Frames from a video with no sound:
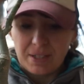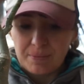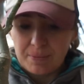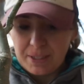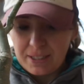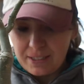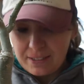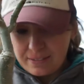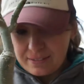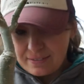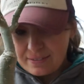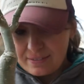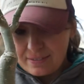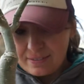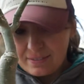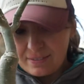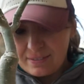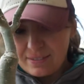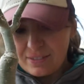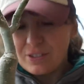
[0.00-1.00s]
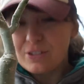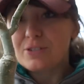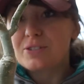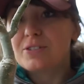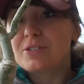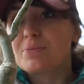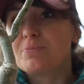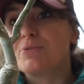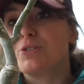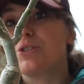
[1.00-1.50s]
Mm, there's
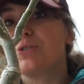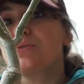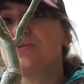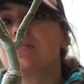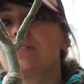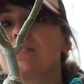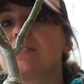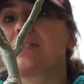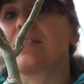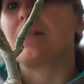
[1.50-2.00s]
some juices